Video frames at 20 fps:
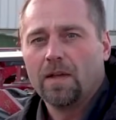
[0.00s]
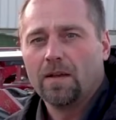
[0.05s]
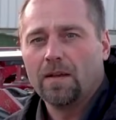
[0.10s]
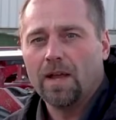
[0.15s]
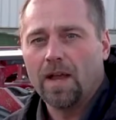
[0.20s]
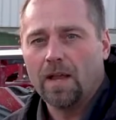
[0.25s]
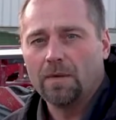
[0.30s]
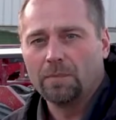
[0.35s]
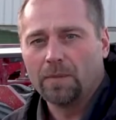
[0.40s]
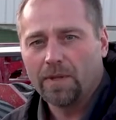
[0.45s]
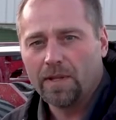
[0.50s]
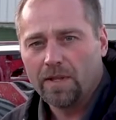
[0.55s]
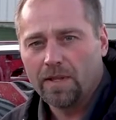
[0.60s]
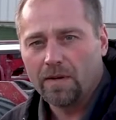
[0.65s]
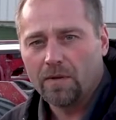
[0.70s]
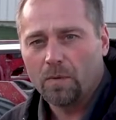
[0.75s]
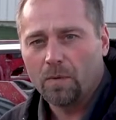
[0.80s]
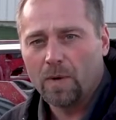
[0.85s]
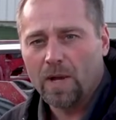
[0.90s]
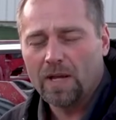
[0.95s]
namely
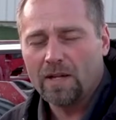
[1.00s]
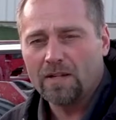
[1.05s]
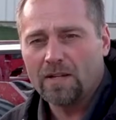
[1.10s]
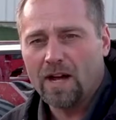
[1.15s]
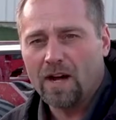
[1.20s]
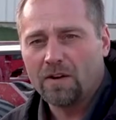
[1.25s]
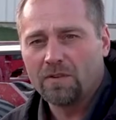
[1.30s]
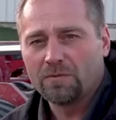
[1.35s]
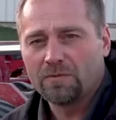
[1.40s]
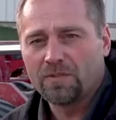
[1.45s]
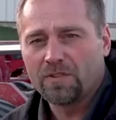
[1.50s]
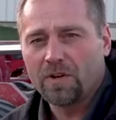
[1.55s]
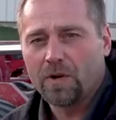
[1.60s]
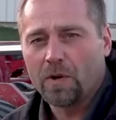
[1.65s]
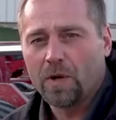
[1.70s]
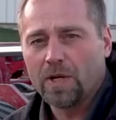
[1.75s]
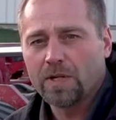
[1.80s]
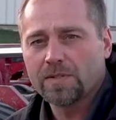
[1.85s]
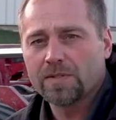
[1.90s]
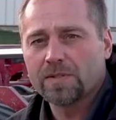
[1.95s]
the wing
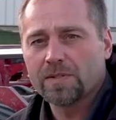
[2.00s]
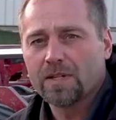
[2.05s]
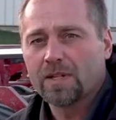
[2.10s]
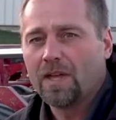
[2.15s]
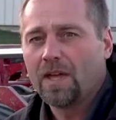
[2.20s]
downforce